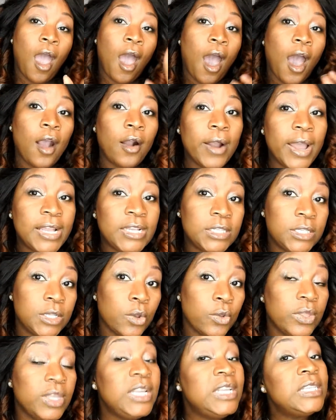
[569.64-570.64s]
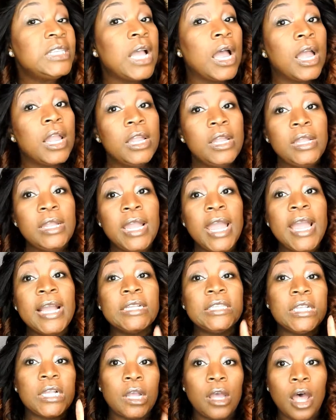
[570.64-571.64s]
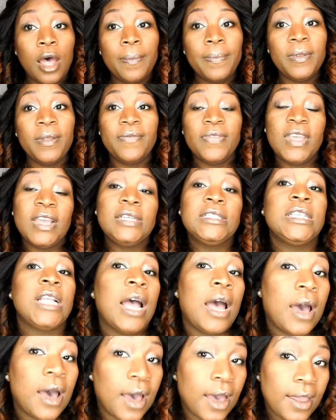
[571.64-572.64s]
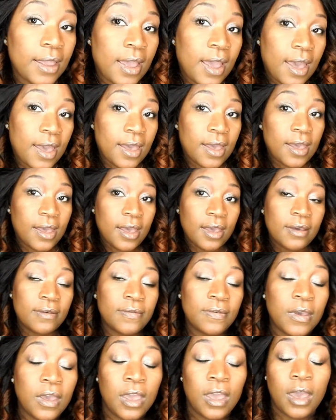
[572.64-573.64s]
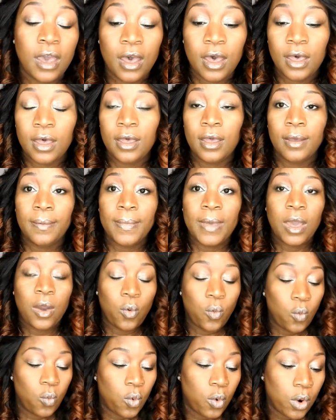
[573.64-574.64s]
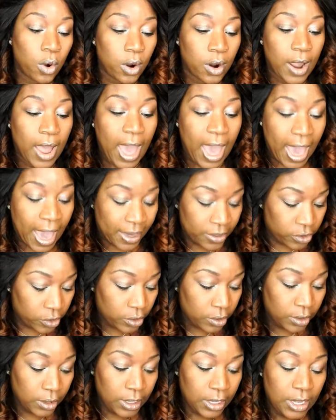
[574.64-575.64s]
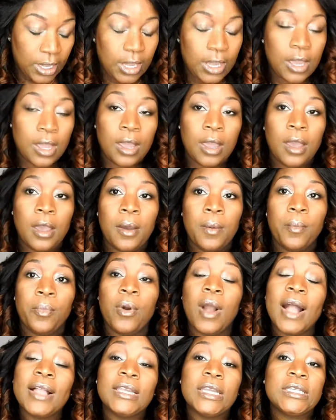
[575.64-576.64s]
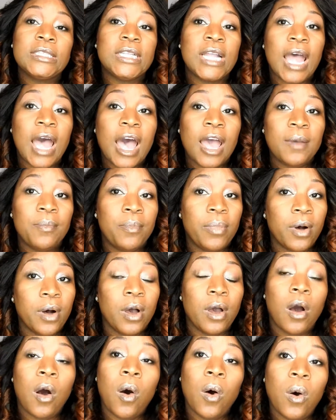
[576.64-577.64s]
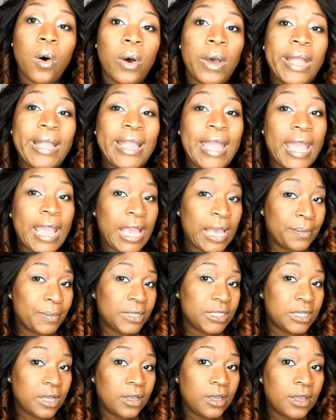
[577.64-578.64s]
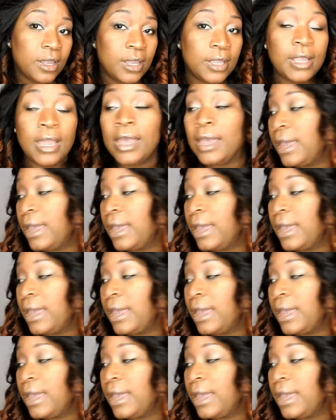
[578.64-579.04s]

Alright, so these next couple of things that I have were actually products that I bought on Amazon,